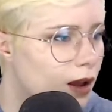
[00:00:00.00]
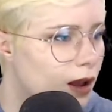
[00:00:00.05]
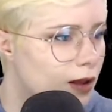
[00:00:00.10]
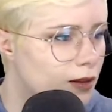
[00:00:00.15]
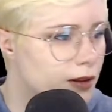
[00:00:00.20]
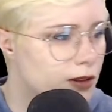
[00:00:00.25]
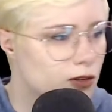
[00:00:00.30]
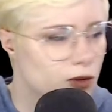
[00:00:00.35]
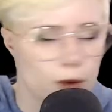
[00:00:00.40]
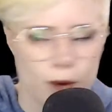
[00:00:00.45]

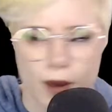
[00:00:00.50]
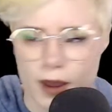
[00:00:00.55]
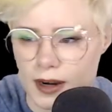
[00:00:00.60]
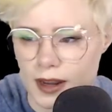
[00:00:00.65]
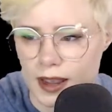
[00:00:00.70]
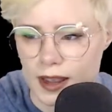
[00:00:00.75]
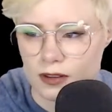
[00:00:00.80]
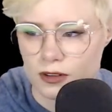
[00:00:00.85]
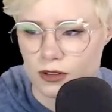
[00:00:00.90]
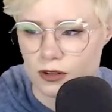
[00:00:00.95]
let's go ahead
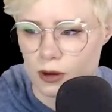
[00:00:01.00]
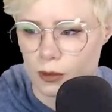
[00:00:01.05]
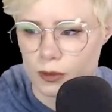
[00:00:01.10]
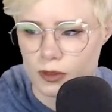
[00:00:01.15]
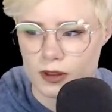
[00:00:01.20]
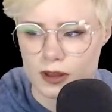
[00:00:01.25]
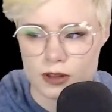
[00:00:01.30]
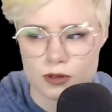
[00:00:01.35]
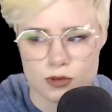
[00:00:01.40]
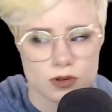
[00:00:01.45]
and start with
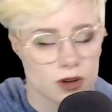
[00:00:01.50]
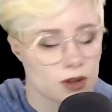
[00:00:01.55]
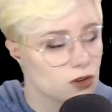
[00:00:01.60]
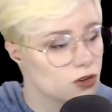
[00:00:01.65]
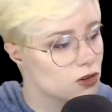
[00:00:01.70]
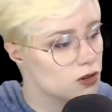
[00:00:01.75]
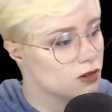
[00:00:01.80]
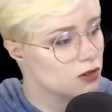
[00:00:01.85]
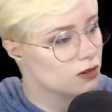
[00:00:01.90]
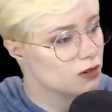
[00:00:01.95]
the
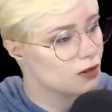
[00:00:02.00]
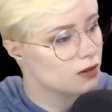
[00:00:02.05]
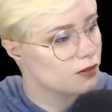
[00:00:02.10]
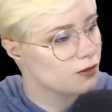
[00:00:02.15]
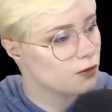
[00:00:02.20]
introductions.